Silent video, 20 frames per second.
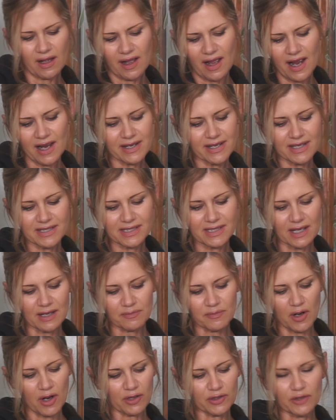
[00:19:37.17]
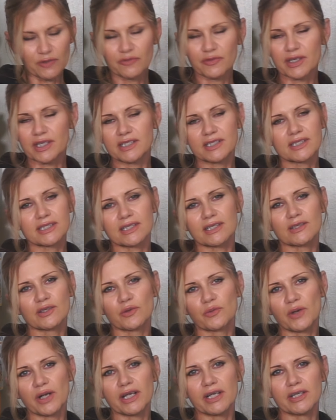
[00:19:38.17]
I guess I'm on the fence either
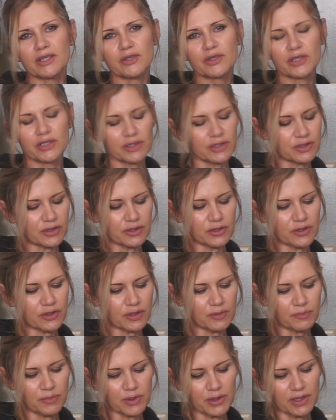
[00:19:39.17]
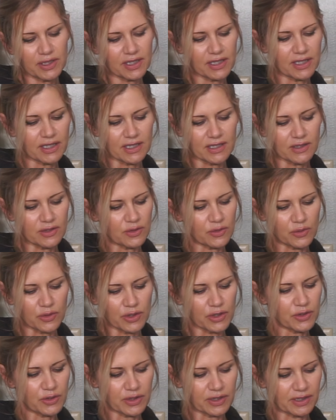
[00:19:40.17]
way. You could put it in or
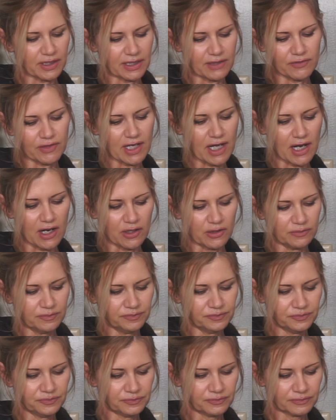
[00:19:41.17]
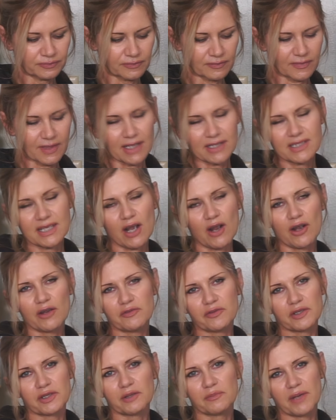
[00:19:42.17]
you could leave it out. That's how I
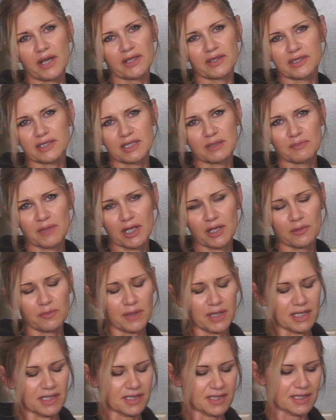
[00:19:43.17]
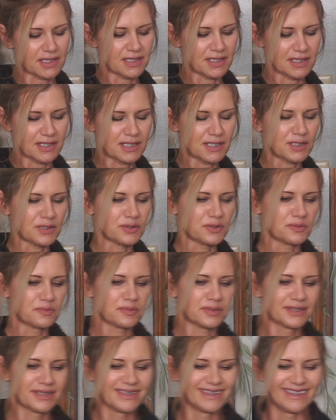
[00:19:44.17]
feel about the tomato paste in the soup.
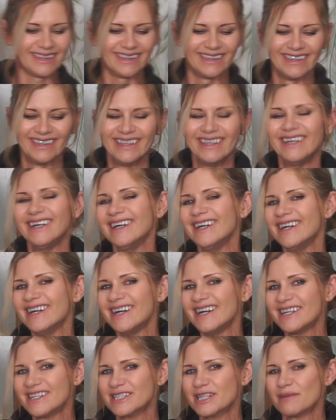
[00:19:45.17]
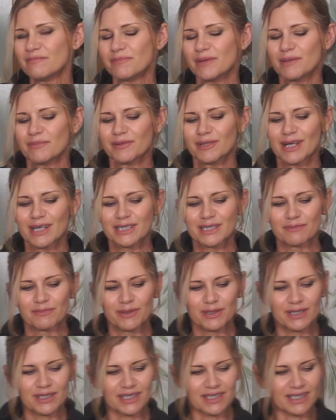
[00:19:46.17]
Some people like to
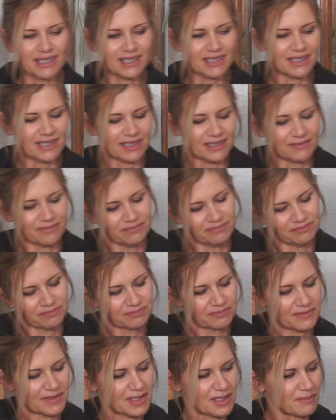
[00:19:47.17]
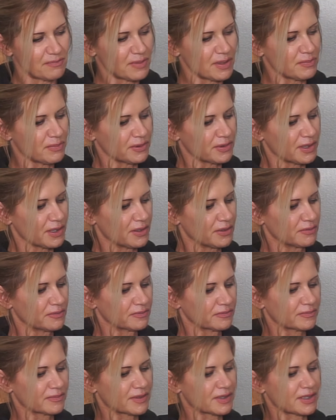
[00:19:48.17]
put it in and some people don't.
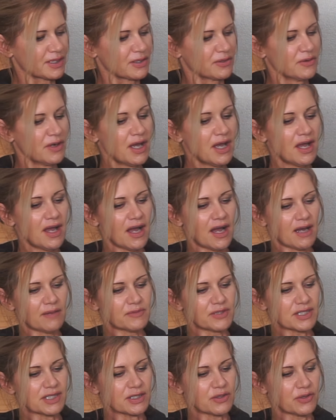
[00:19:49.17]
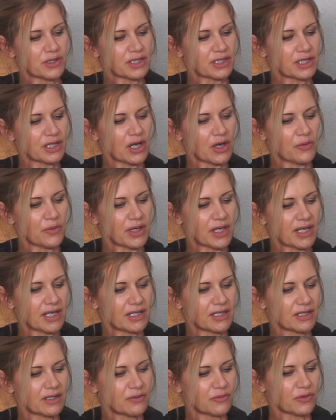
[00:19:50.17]
So I'm just going to go in
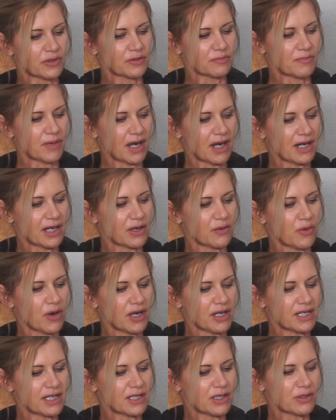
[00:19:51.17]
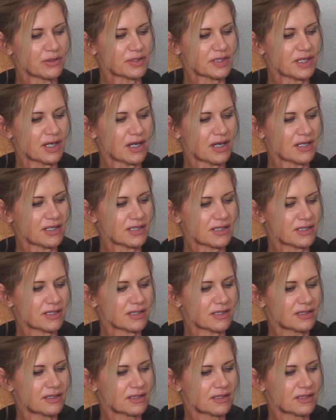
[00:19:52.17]
with my guajillo sauce,